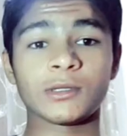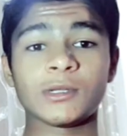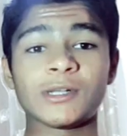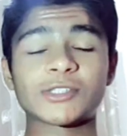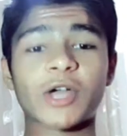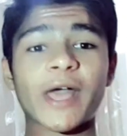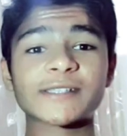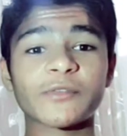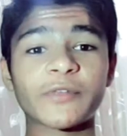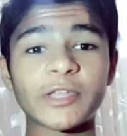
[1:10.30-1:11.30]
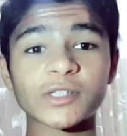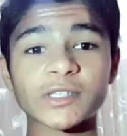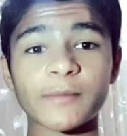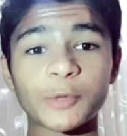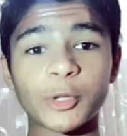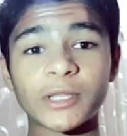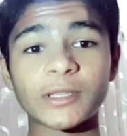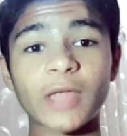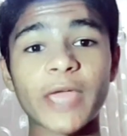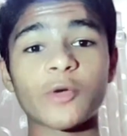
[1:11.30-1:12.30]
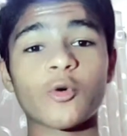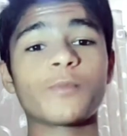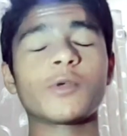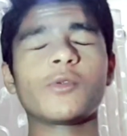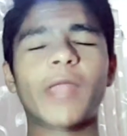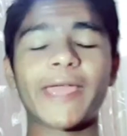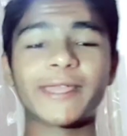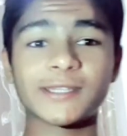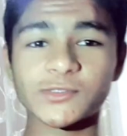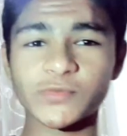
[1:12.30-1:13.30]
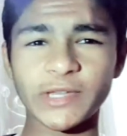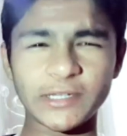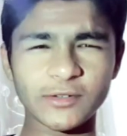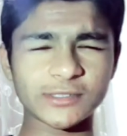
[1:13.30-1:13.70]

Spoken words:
So guys, the video has come to an end. I hope you liked this video.